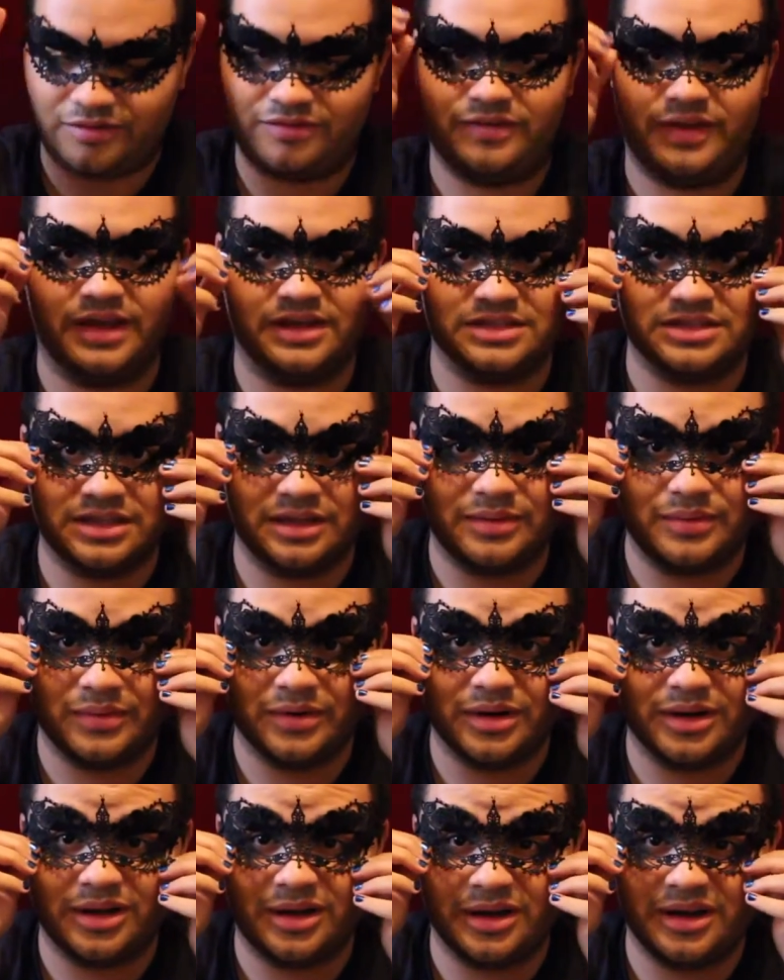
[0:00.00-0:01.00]
Vex can
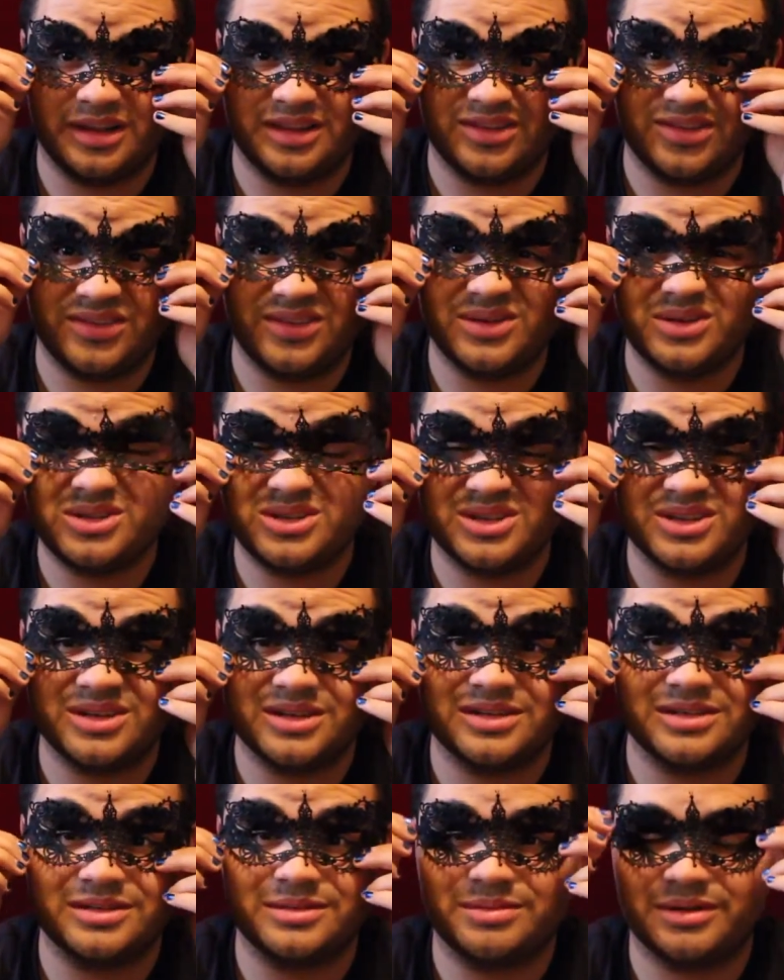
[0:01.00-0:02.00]
work on in the future
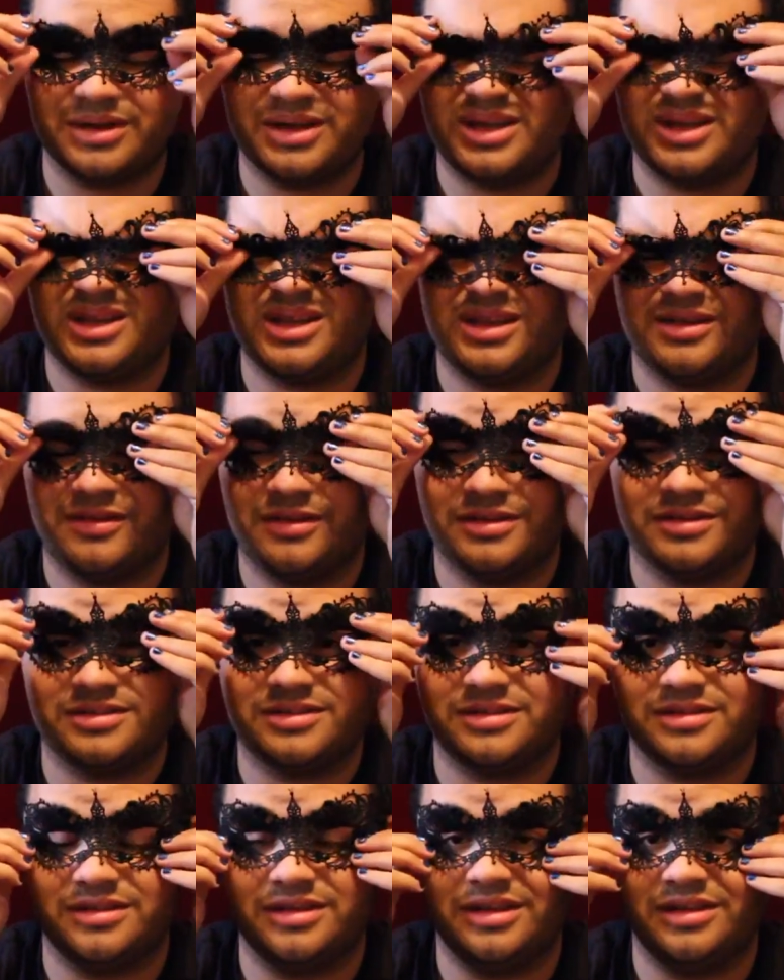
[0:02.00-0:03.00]
is by giving
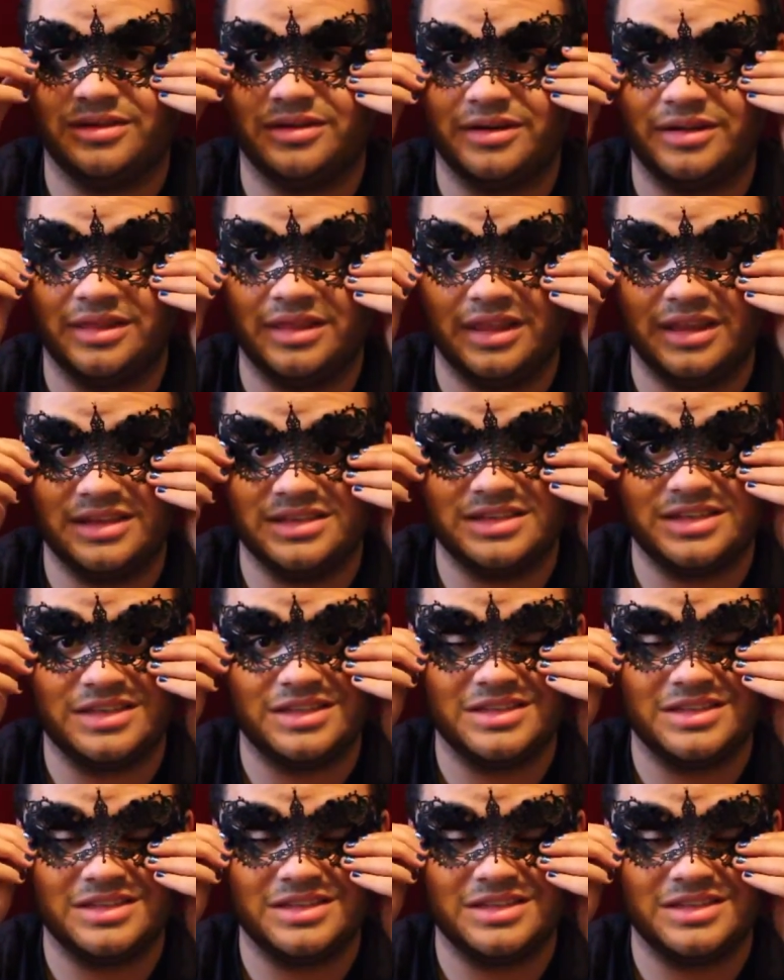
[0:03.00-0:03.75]
us either a list.